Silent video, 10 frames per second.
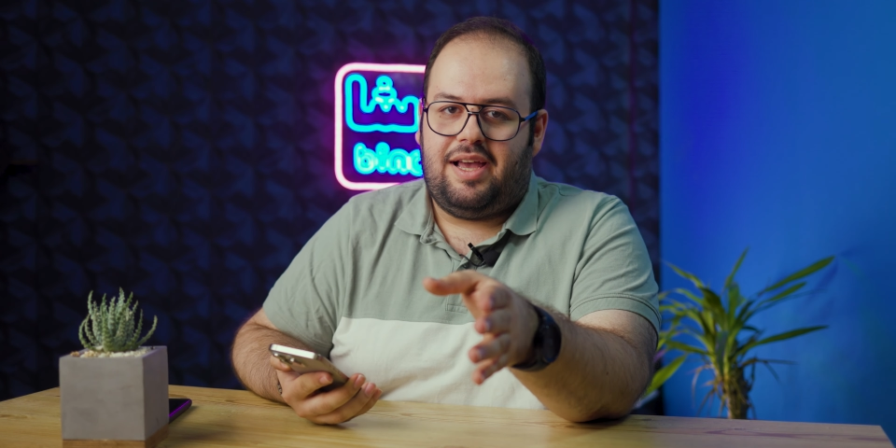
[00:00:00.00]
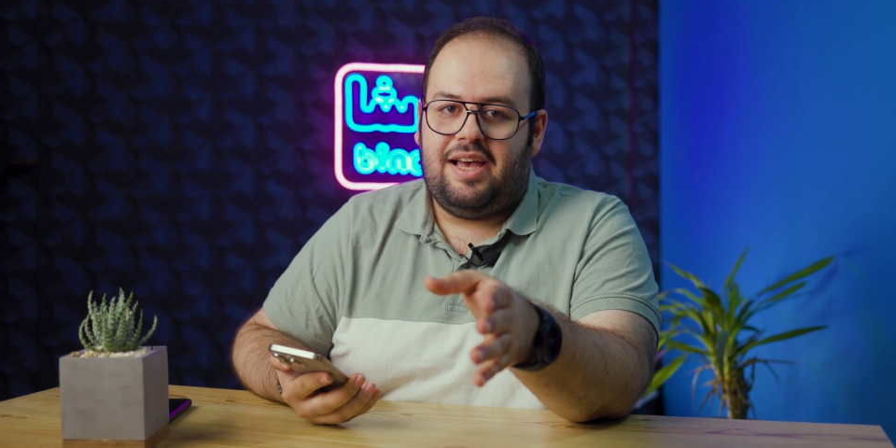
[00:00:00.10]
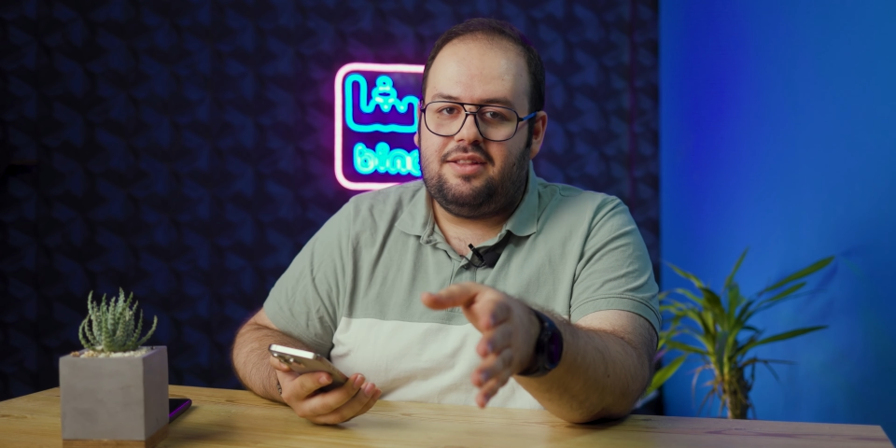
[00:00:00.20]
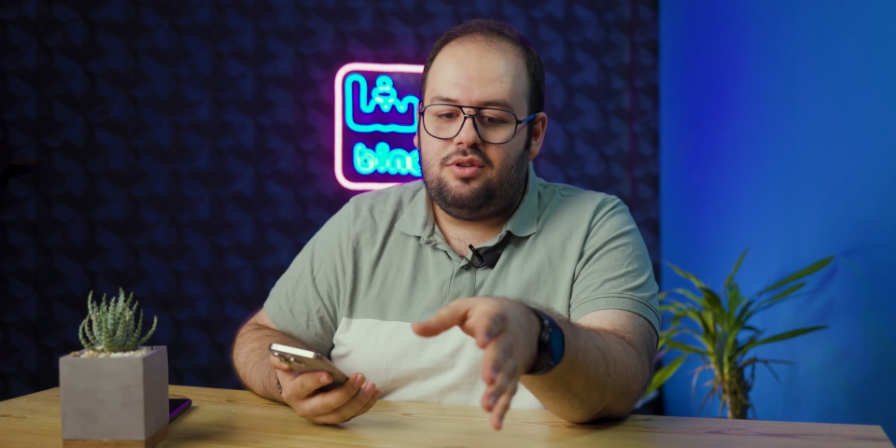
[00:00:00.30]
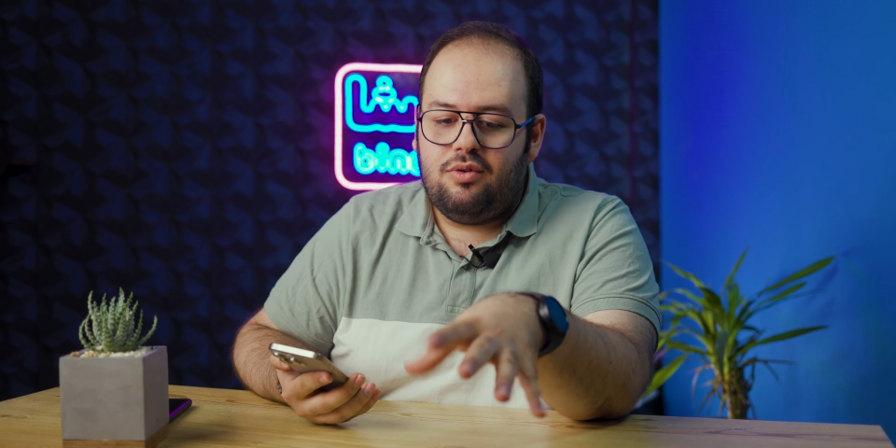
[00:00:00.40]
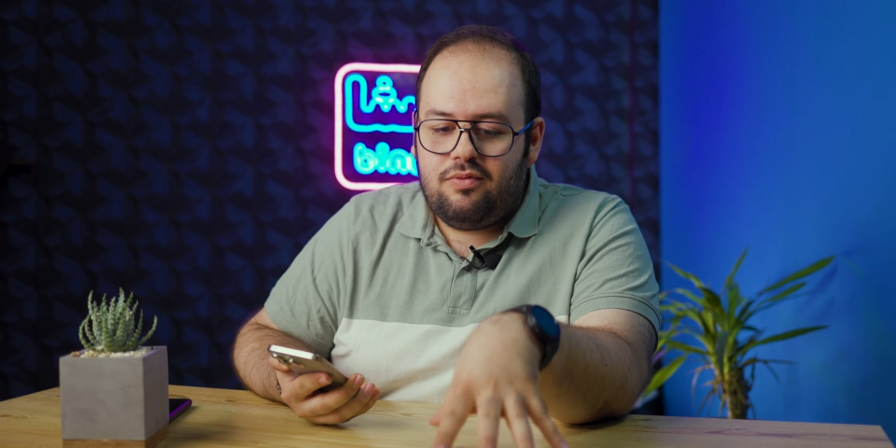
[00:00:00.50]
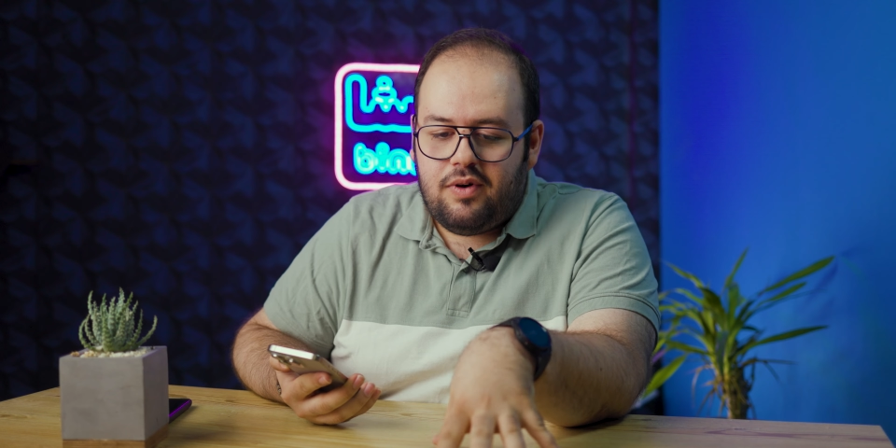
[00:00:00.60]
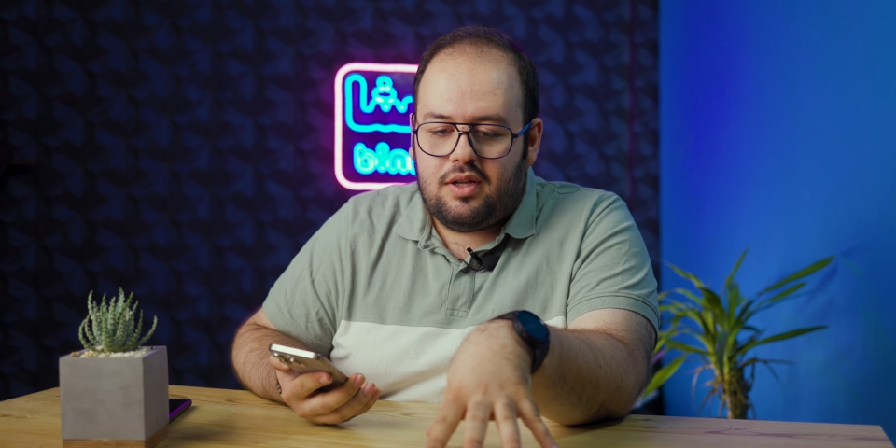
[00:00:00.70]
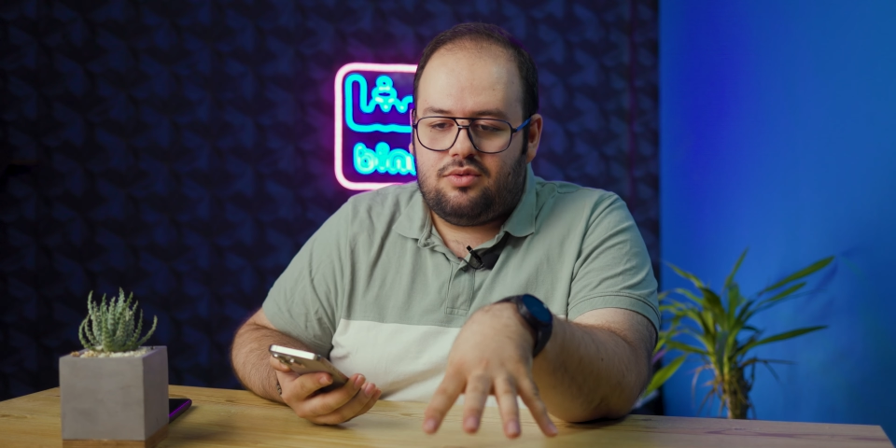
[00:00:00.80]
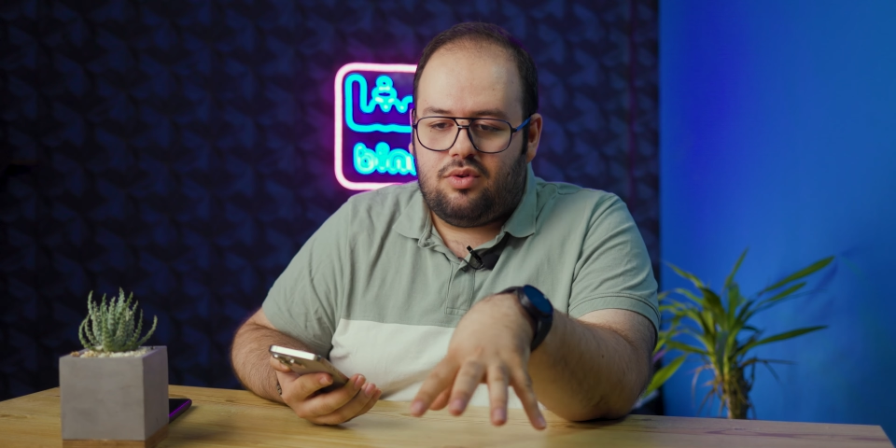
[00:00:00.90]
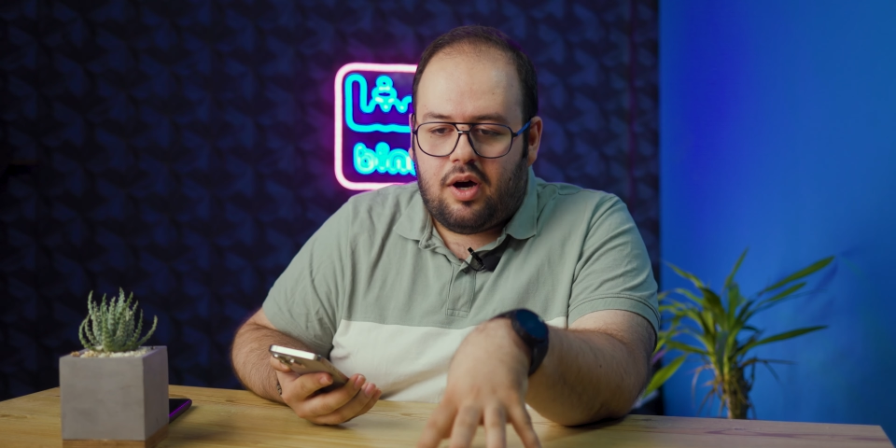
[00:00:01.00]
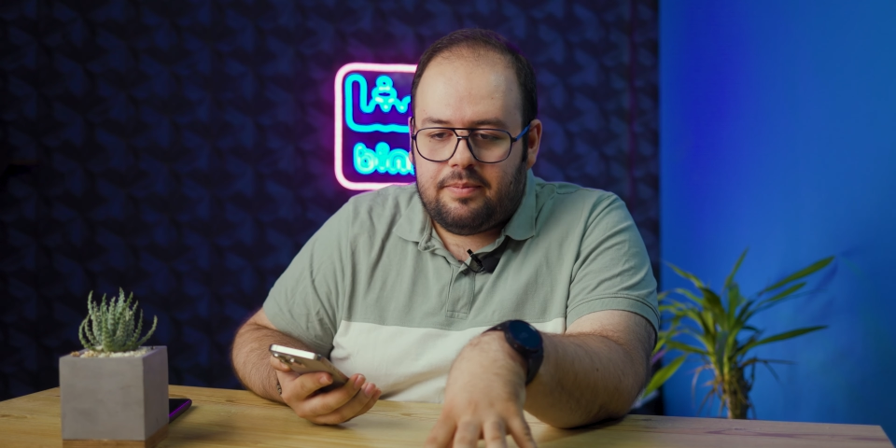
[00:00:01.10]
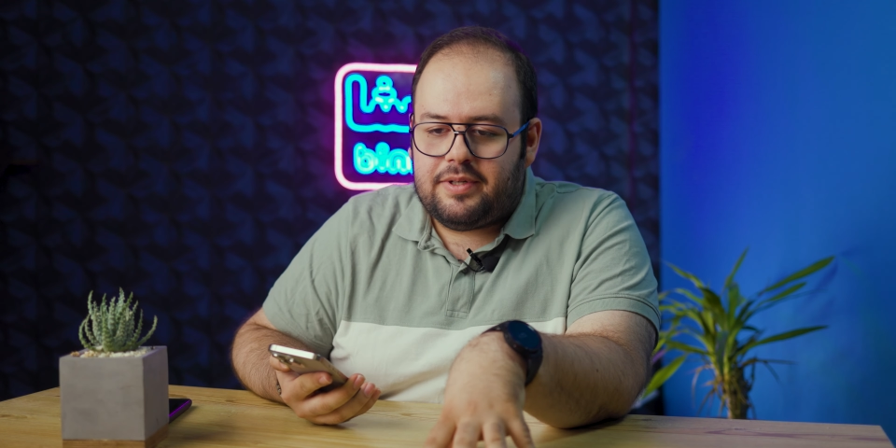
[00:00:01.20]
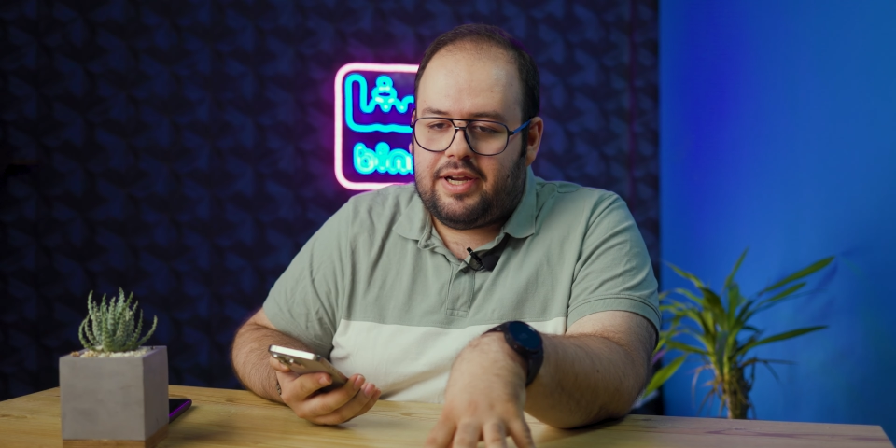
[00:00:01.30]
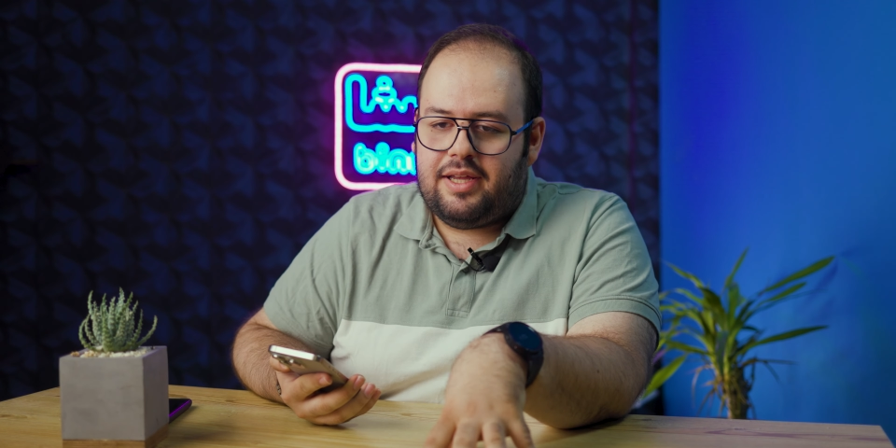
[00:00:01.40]
and you want to
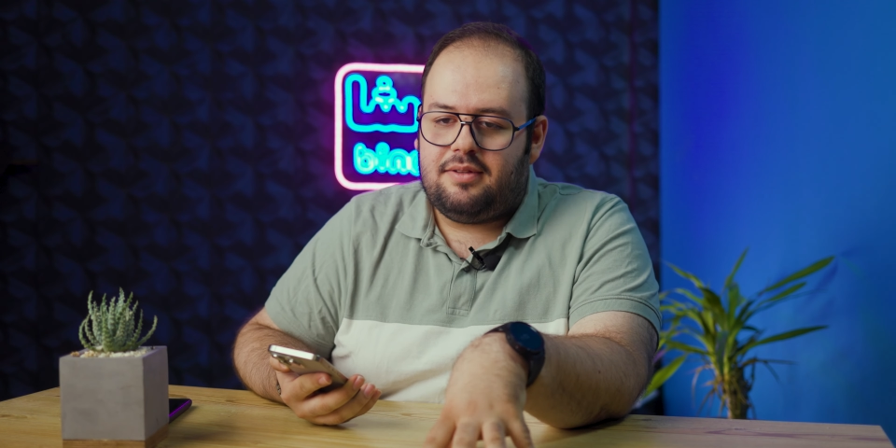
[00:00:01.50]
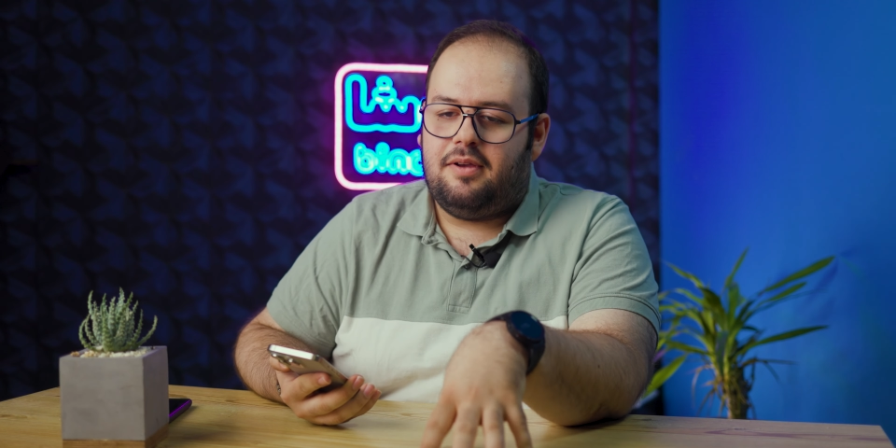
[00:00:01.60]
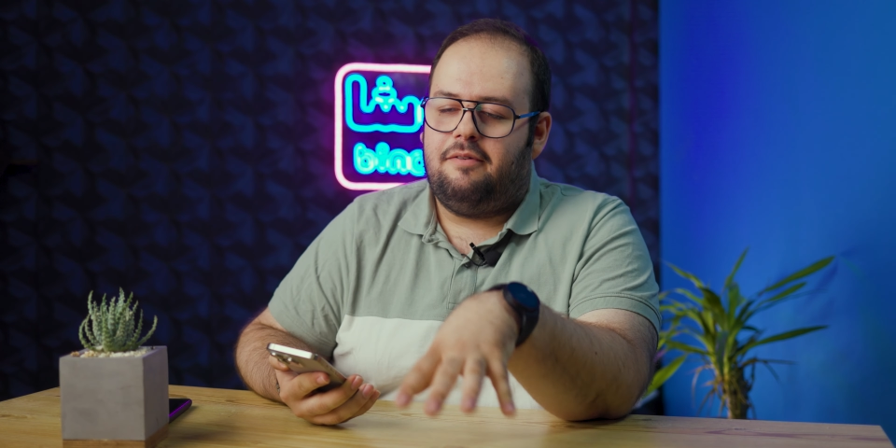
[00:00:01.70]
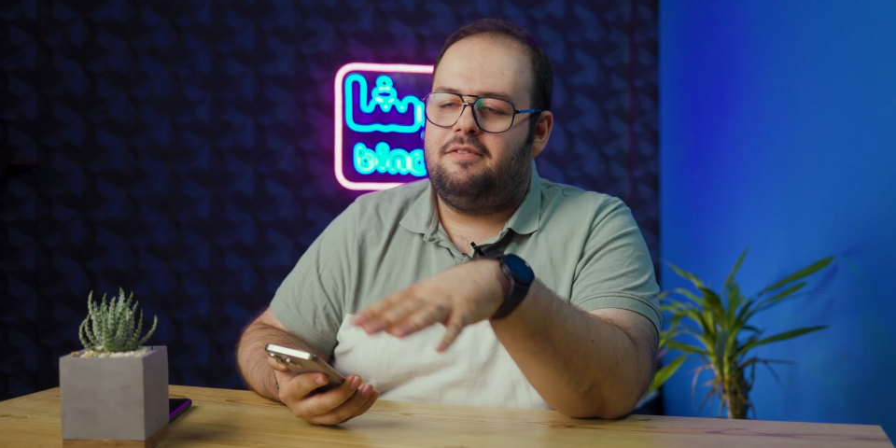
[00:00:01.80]
upgrade